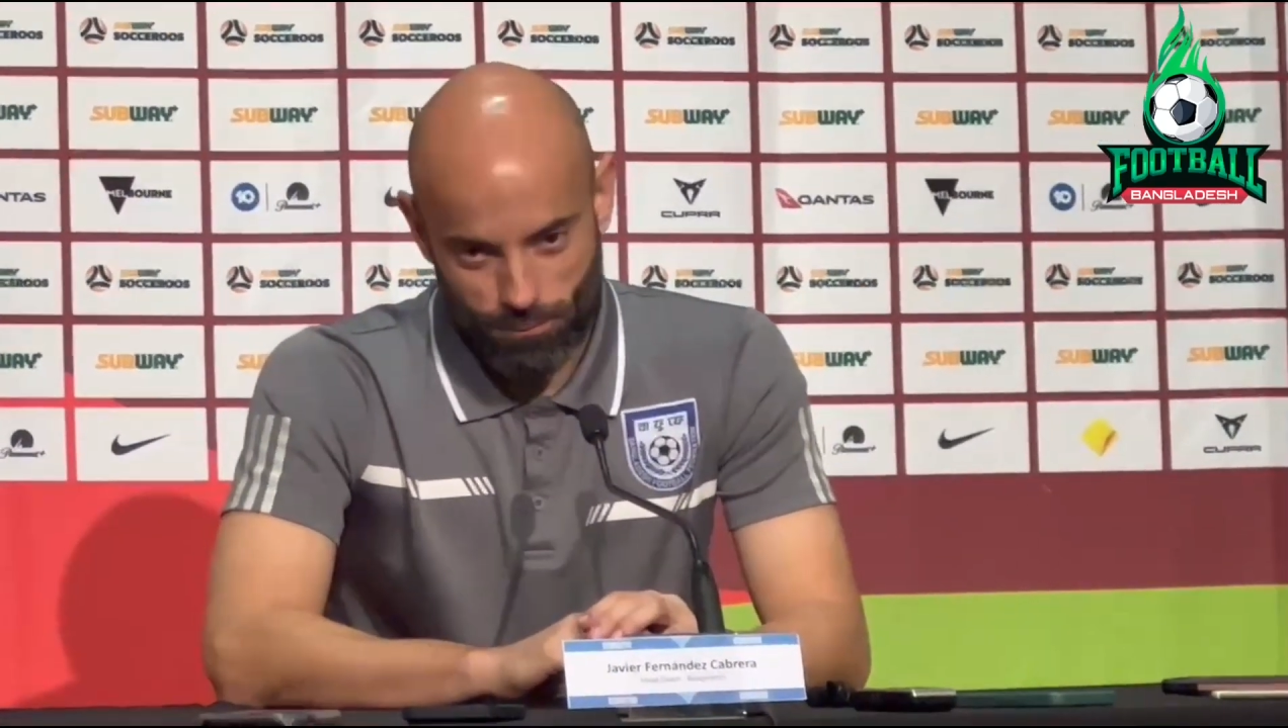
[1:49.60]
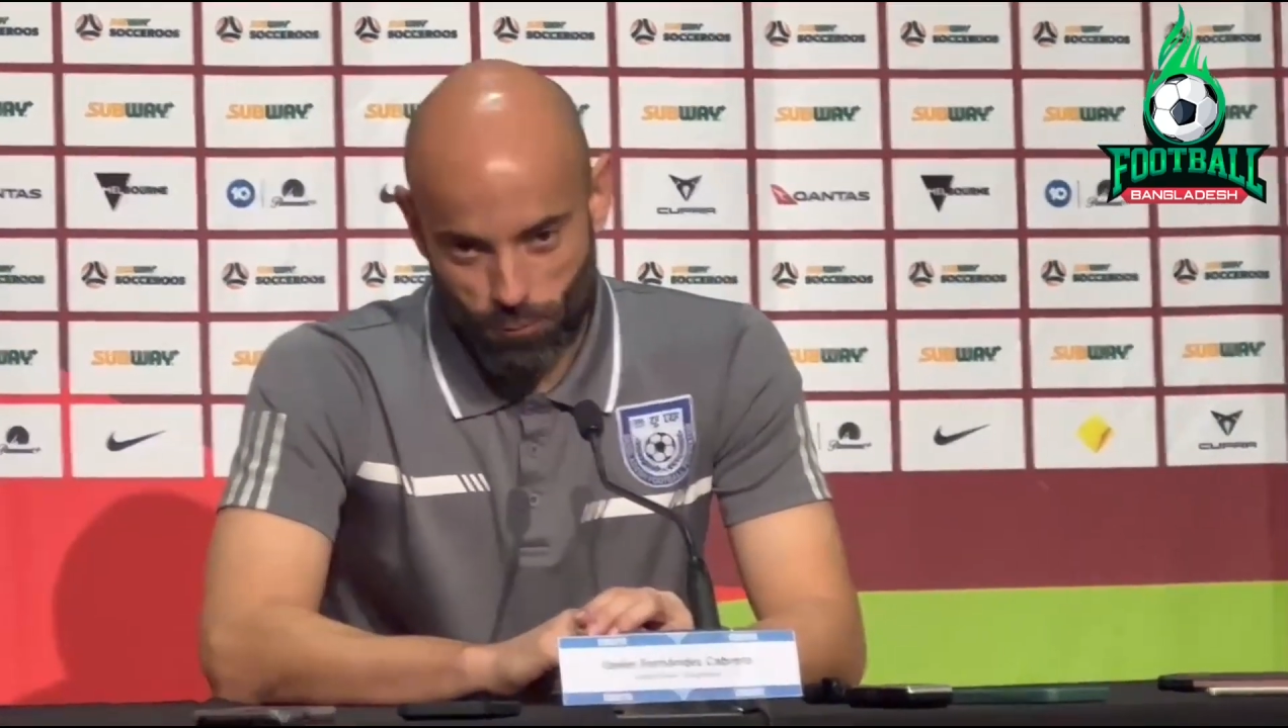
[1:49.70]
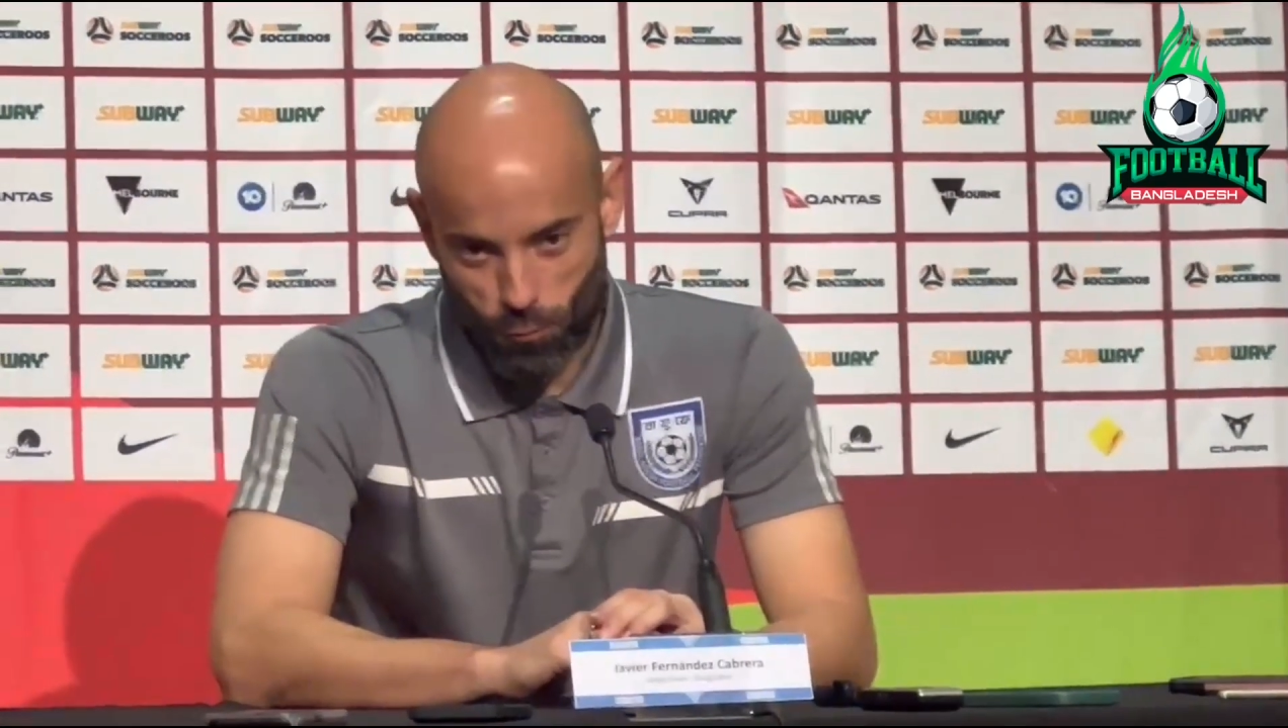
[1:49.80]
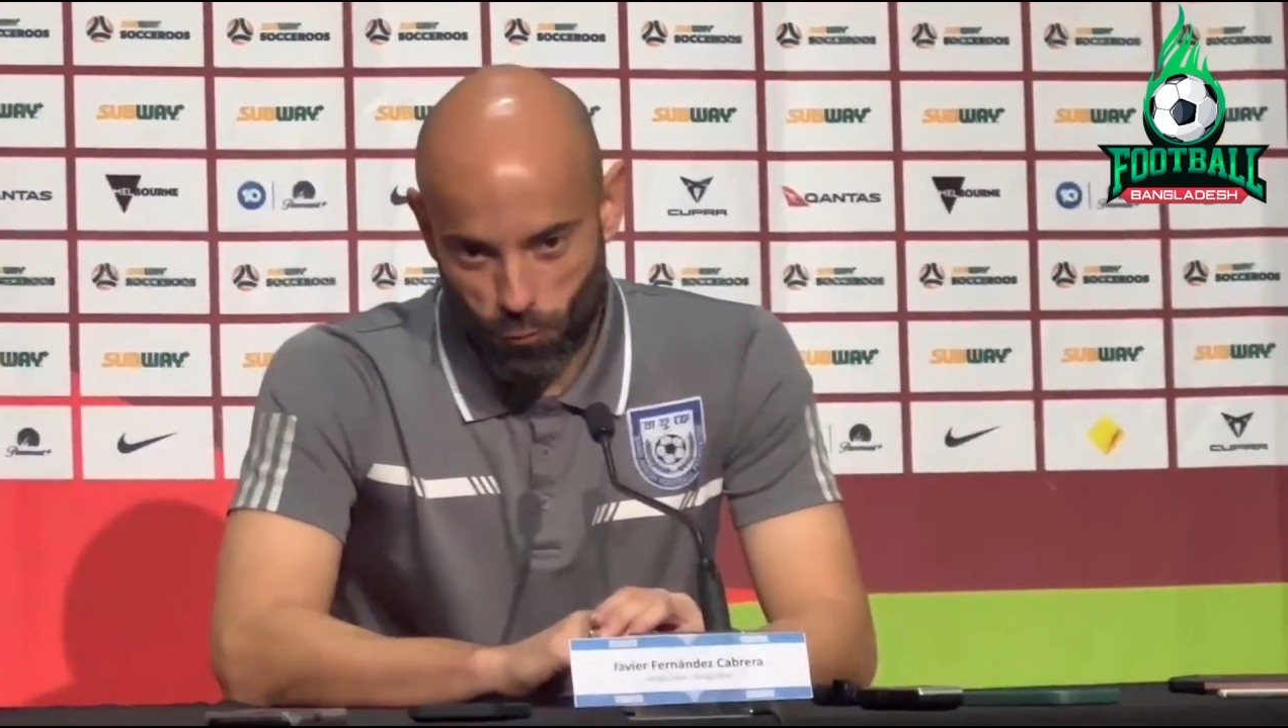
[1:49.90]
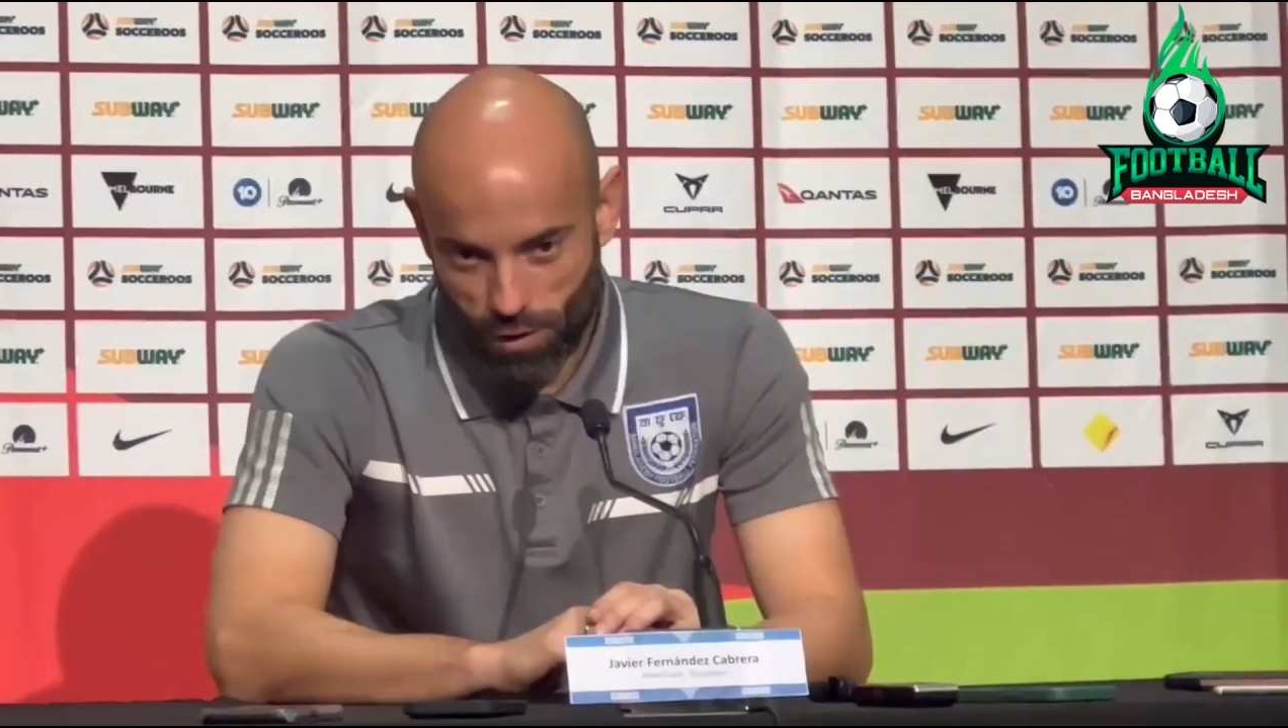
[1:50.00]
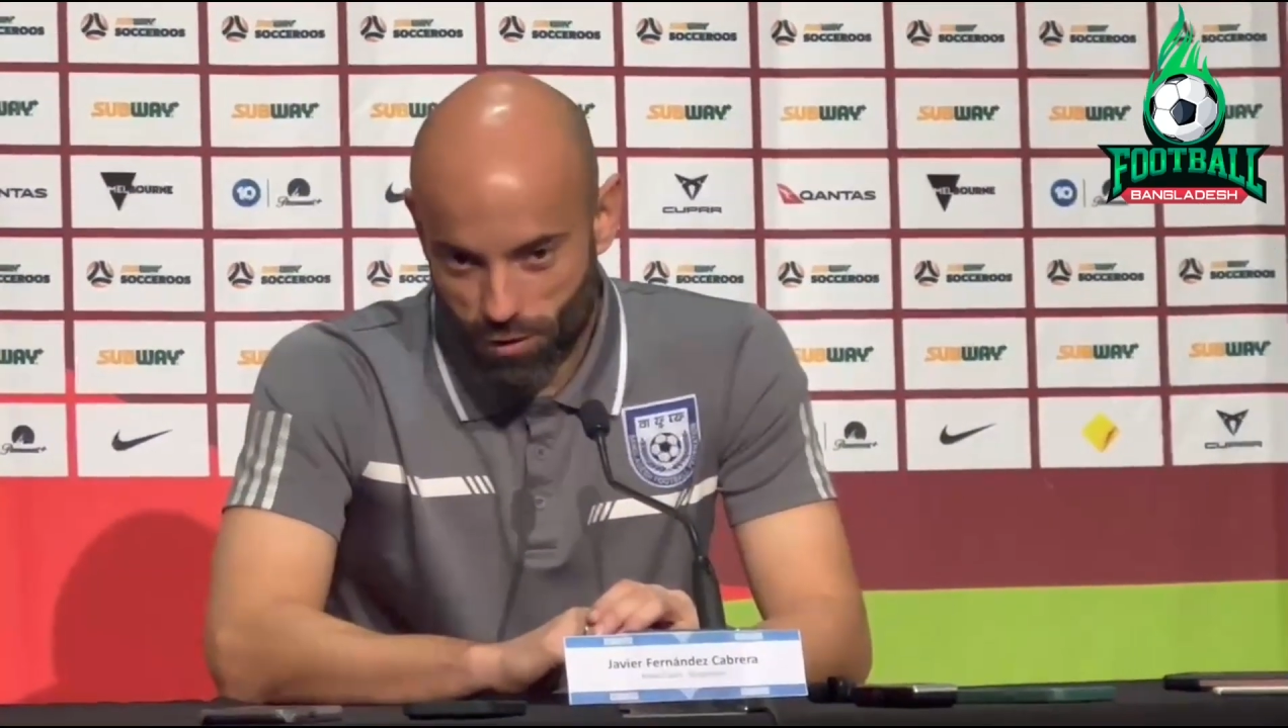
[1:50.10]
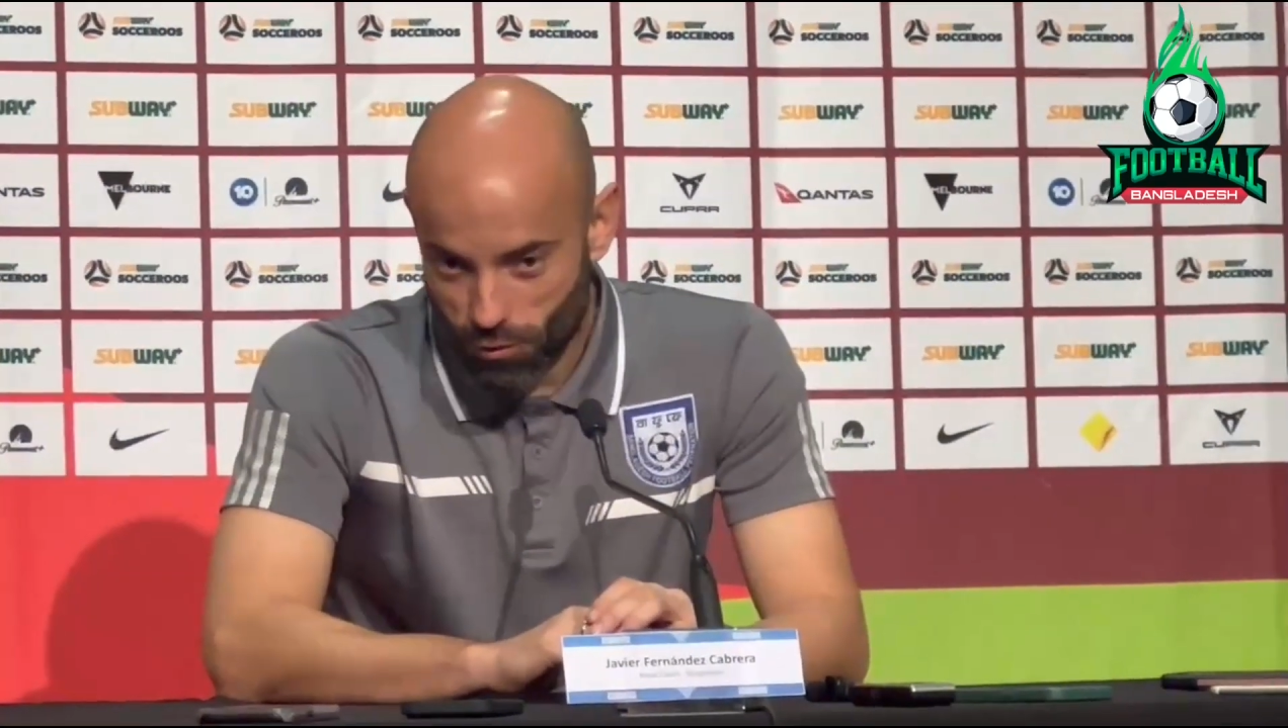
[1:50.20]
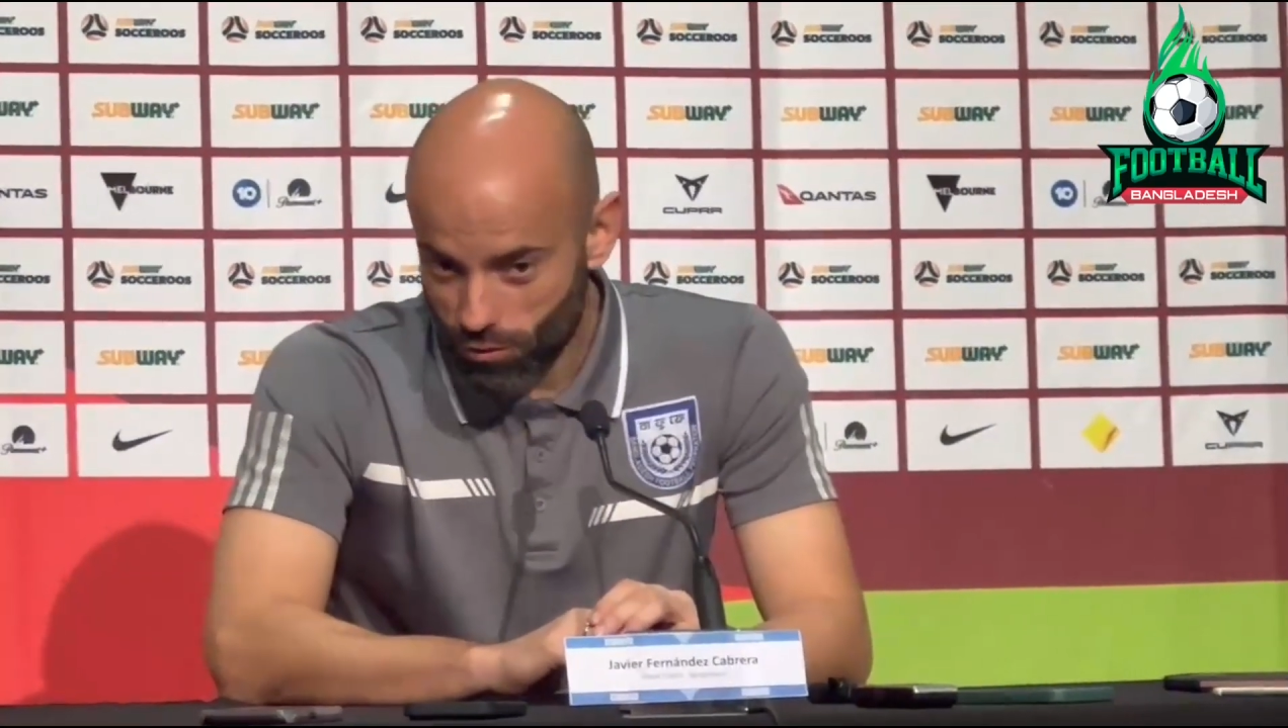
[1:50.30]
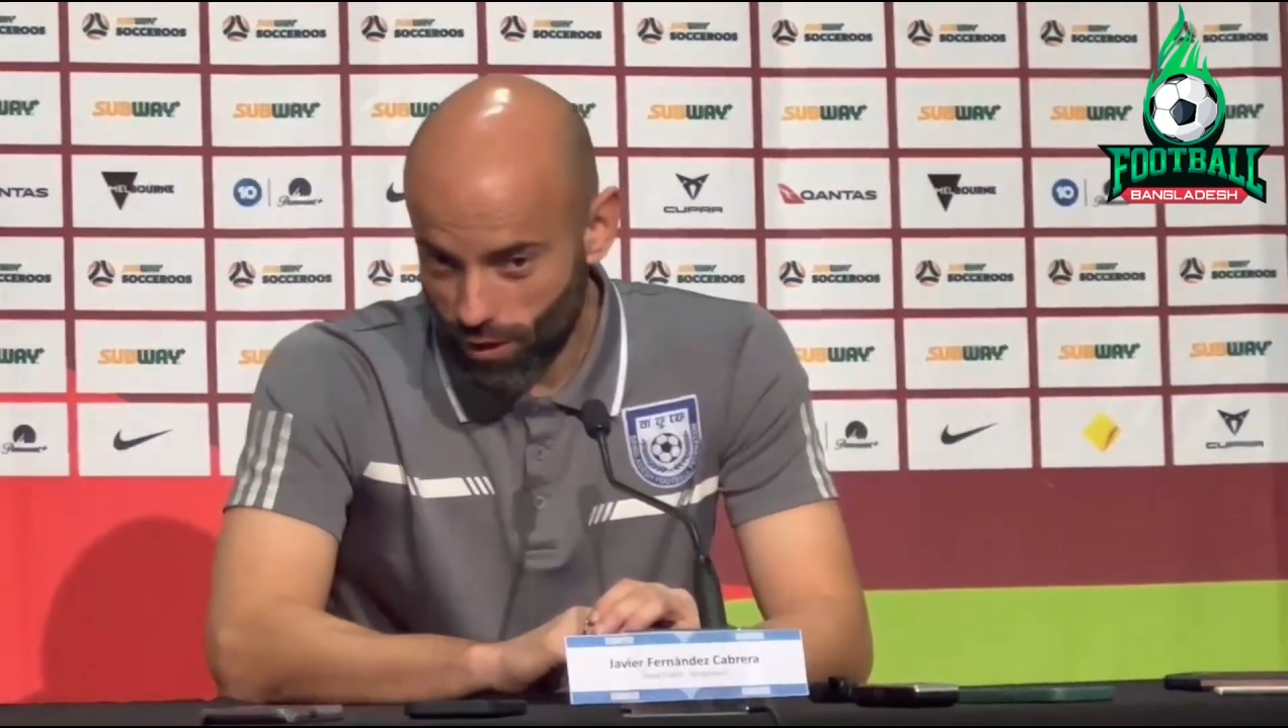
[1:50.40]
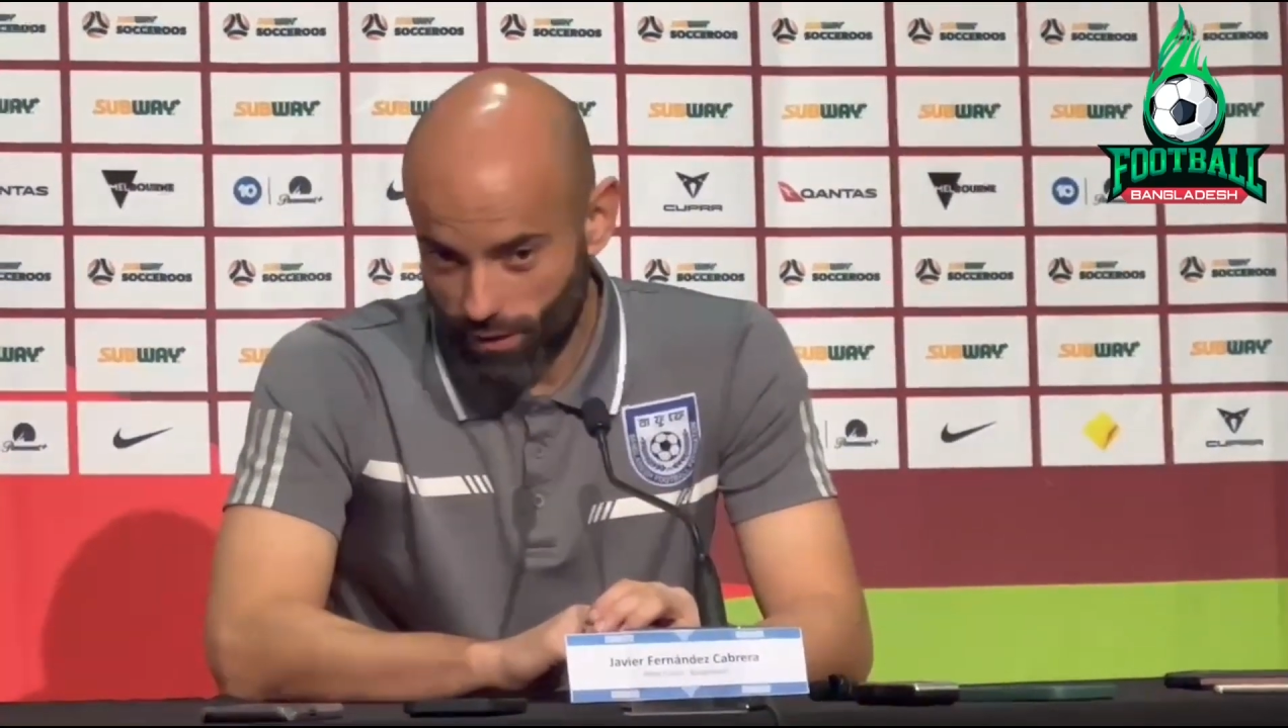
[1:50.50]
We
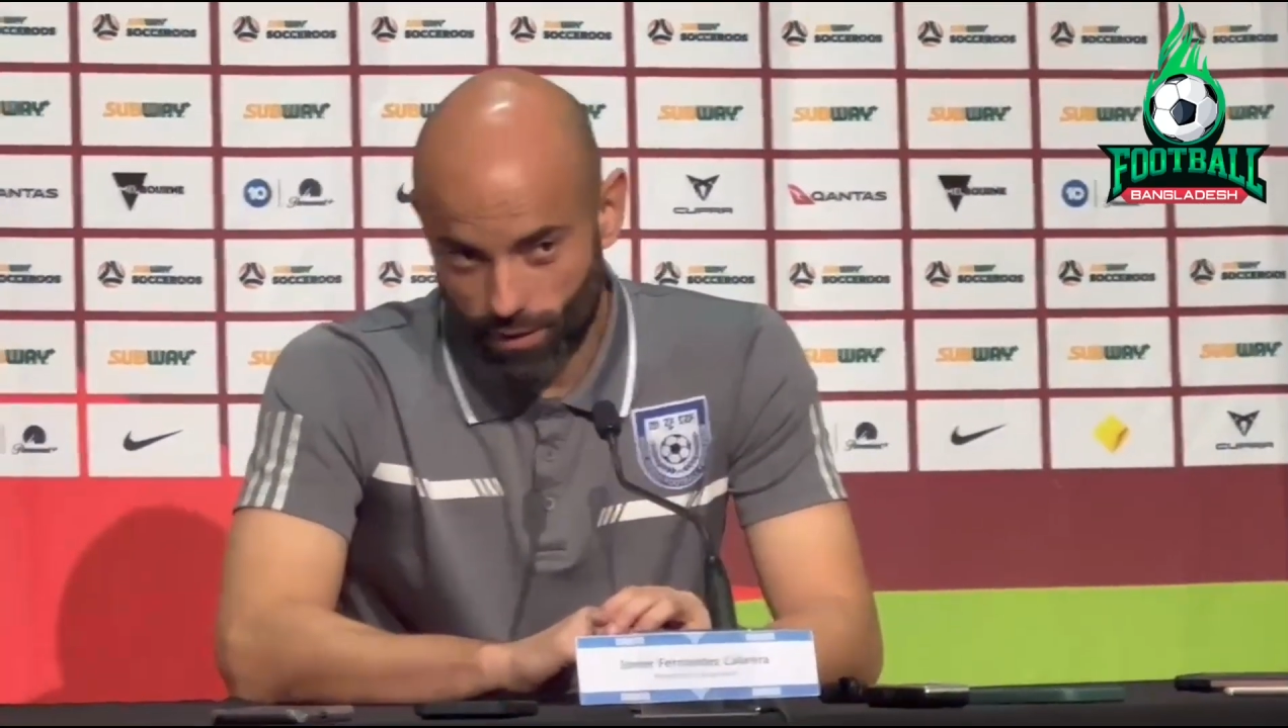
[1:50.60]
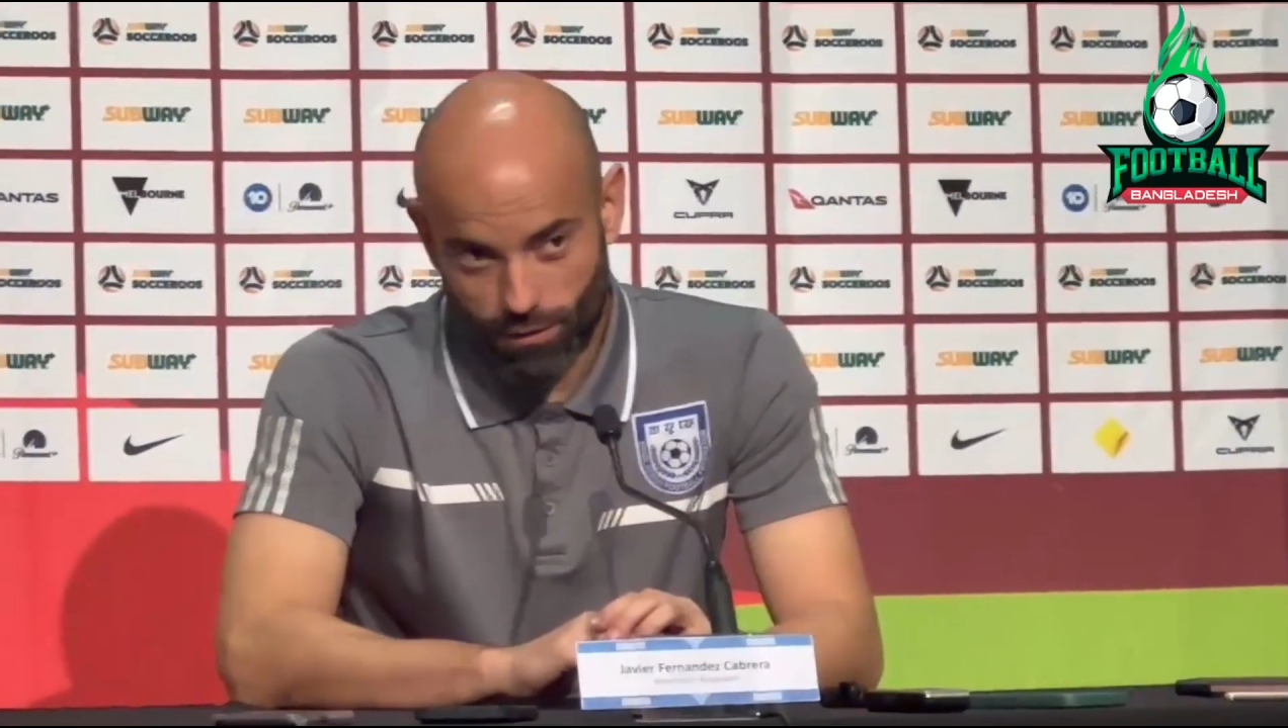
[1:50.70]
knew that